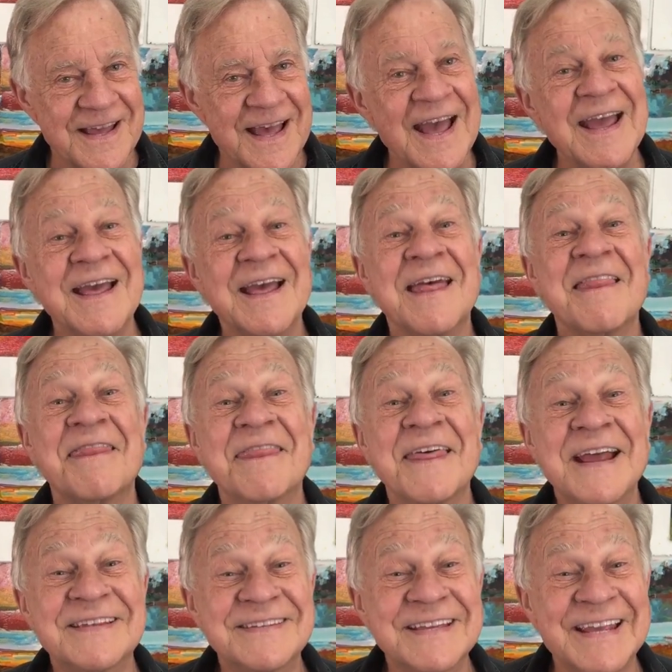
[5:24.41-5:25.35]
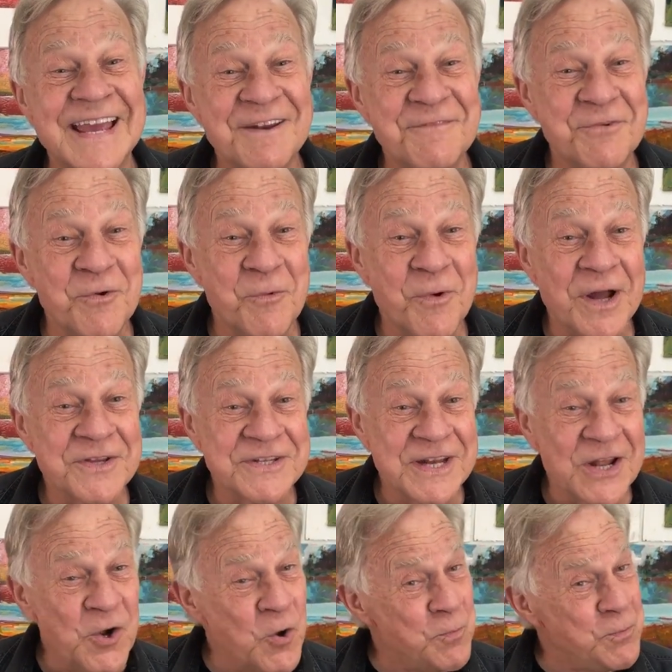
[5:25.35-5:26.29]
Hey, thanks again for
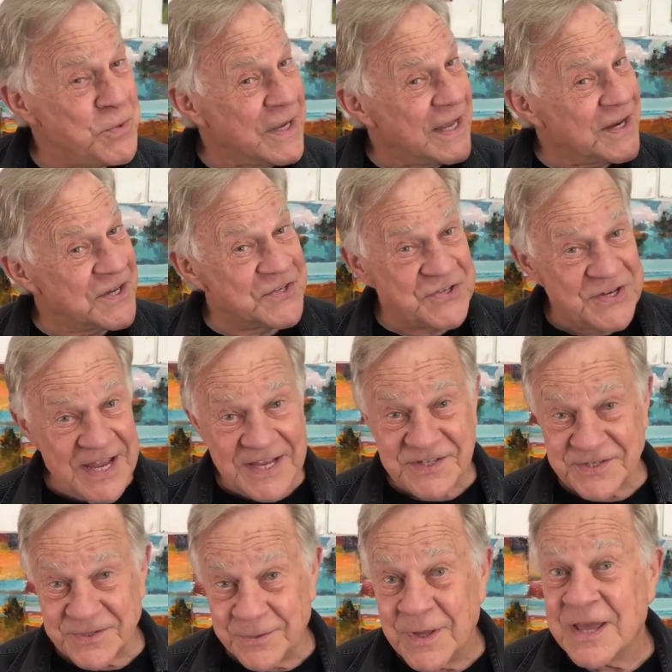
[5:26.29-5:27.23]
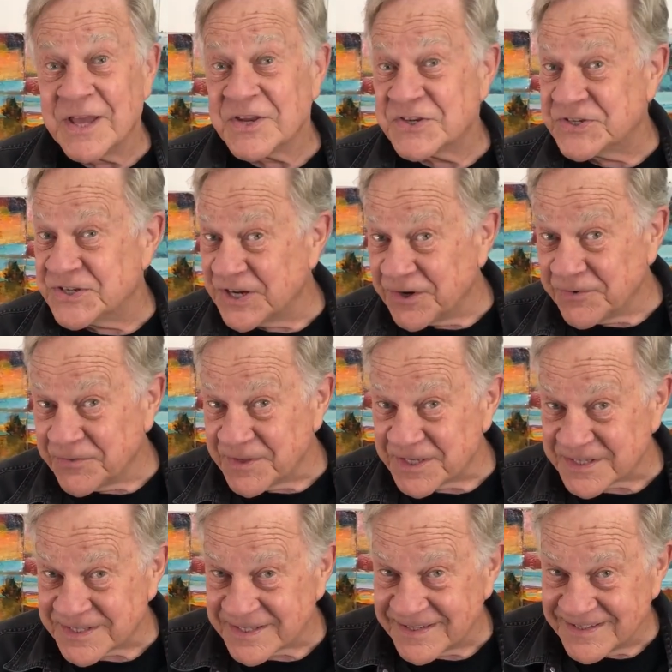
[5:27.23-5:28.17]
watching. I hope you get a chance to share
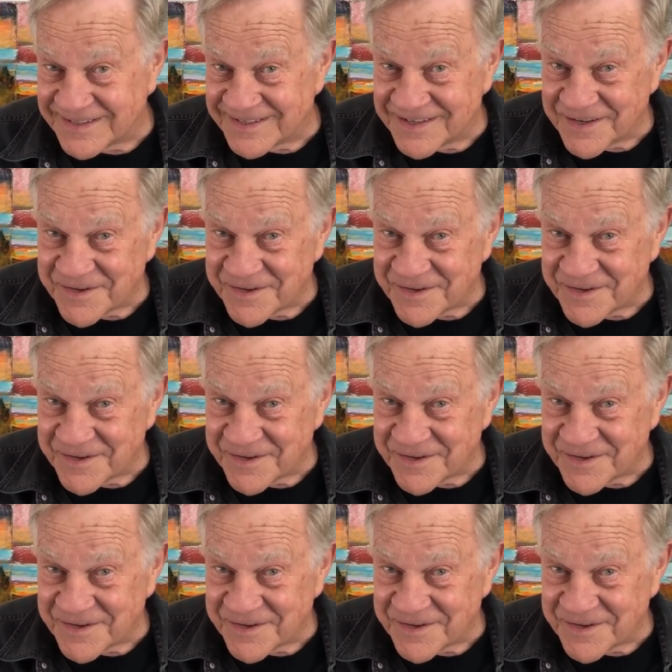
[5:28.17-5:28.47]
this